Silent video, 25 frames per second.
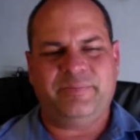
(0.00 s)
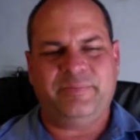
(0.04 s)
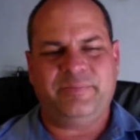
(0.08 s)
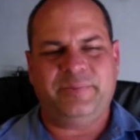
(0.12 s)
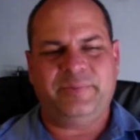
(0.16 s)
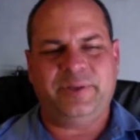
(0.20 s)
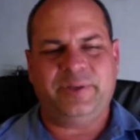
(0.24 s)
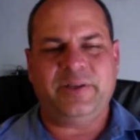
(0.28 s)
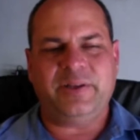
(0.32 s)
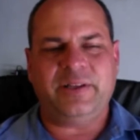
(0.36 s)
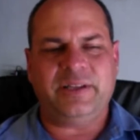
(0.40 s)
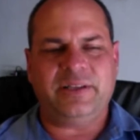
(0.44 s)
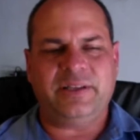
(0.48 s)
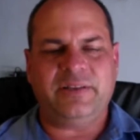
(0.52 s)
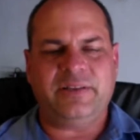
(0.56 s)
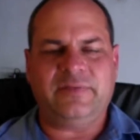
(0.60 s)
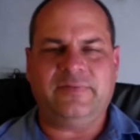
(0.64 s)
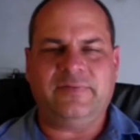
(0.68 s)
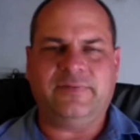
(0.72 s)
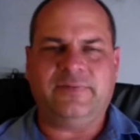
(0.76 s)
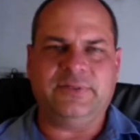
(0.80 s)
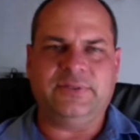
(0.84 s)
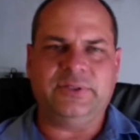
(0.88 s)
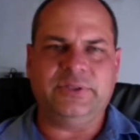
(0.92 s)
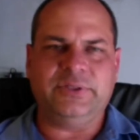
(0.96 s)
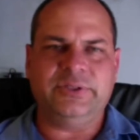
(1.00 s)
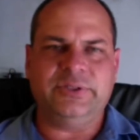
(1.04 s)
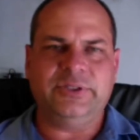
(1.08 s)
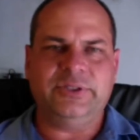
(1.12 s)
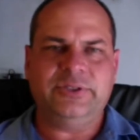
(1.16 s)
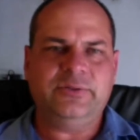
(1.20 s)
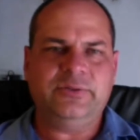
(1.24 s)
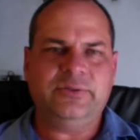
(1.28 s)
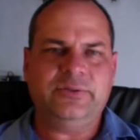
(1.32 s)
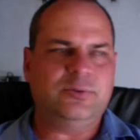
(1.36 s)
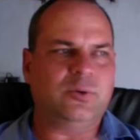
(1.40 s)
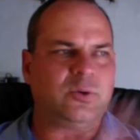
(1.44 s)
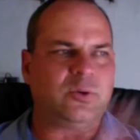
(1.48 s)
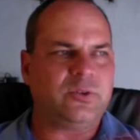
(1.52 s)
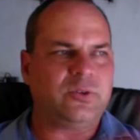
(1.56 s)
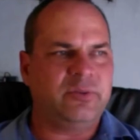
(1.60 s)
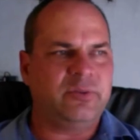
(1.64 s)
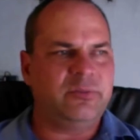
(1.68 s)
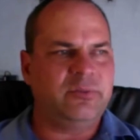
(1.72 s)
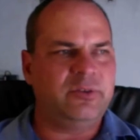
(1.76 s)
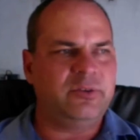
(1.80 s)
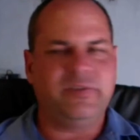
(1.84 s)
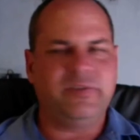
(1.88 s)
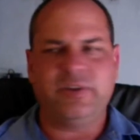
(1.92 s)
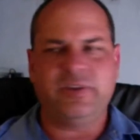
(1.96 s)
Don't let it fool you, water
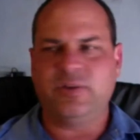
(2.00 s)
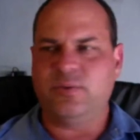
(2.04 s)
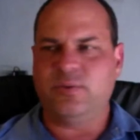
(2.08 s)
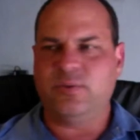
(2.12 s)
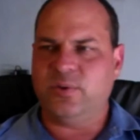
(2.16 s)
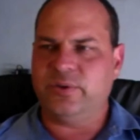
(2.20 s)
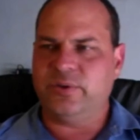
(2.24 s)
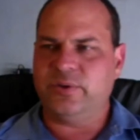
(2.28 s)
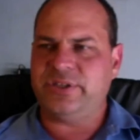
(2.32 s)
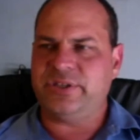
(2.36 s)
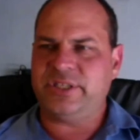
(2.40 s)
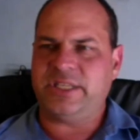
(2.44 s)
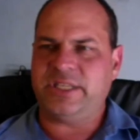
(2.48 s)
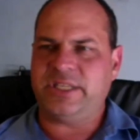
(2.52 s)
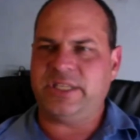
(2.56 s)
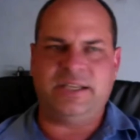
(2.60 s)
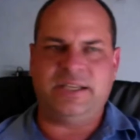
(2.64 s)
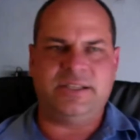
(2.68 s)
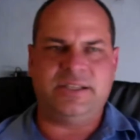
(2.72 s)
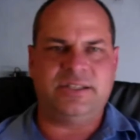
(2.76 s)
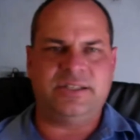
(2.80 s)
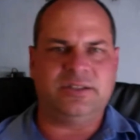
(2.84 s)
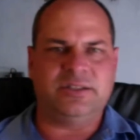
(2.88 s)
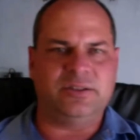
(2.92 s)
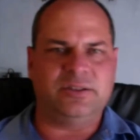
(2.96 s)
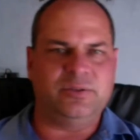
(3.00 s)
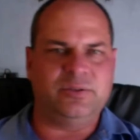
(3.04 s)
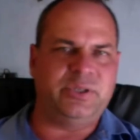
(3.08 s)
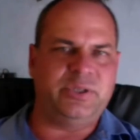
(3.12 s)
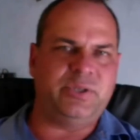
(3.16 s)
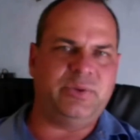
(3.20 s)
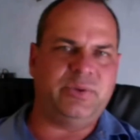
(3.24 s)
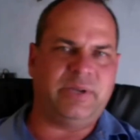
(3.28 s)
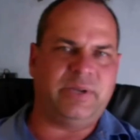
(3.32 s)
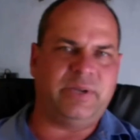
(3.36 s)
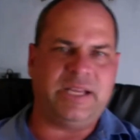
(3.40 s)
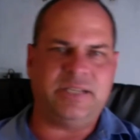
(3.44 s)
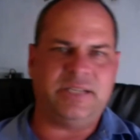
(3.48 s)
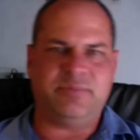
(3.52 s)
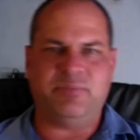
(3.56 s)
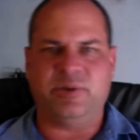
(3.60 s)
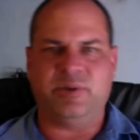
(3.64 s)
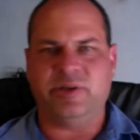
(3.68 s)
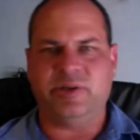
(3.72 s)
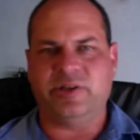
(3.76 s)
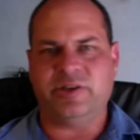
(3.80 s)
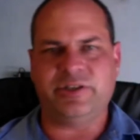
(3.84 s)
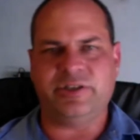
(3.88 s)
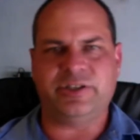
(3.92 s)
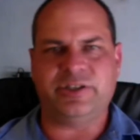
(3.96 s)
moving, water standing still, which one has
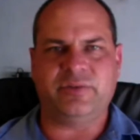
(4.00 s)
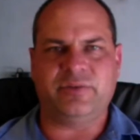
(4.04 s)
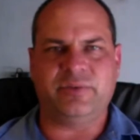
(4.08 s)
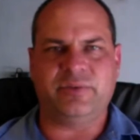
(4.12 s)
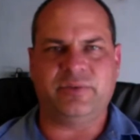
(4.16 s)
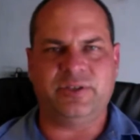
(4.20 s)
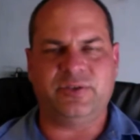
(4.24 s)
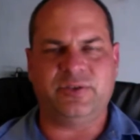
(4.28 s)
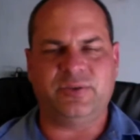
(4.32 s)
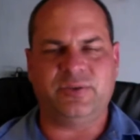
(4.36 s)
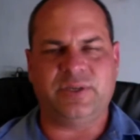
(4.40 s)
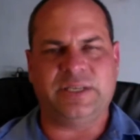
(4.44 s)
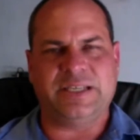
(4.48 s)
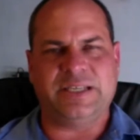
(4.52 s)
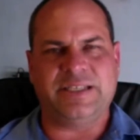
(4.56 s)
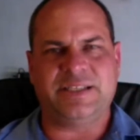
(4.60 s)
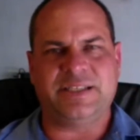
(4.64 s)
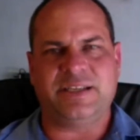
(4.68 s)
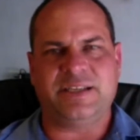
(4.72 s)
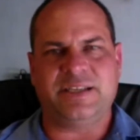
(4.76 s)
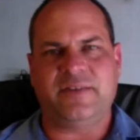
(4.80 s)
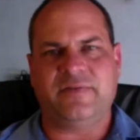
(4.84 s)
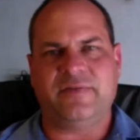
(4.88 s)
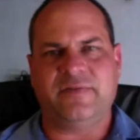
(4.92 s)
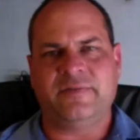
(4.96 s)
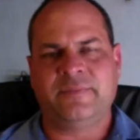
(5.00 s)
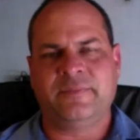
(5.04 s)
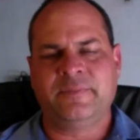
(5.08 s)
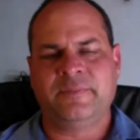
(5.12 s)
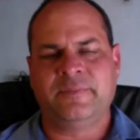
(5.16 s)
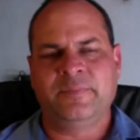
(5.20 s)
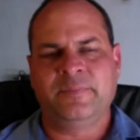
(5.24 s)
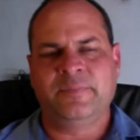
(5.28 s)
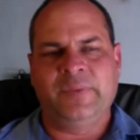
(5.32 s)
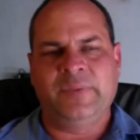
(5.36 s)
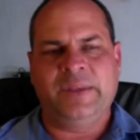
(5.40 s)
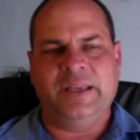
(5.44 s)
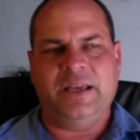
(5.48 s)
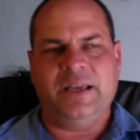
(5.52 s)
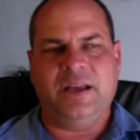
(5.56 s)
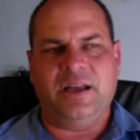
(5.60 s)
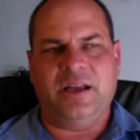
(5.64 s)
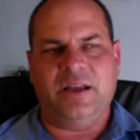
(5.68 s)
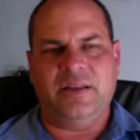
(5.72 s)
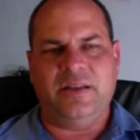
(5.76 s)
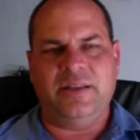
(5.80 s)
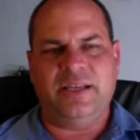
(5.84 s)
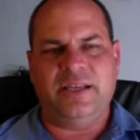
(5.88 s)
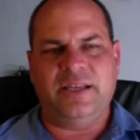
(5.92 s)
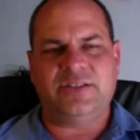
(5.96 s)
bilharzia, which one doesn't have.
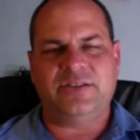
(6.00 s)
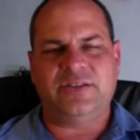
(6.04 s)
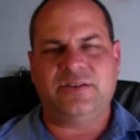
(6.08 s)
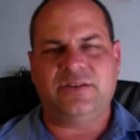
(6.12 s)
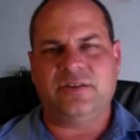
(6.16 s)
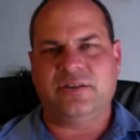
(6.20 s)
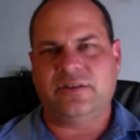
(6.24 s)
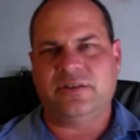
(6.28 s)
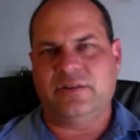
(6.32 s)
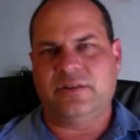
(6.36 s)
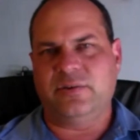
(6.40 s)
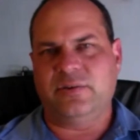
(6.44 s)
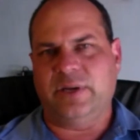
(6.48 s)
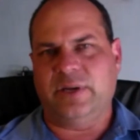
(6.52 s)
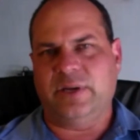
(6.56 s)
That's not the way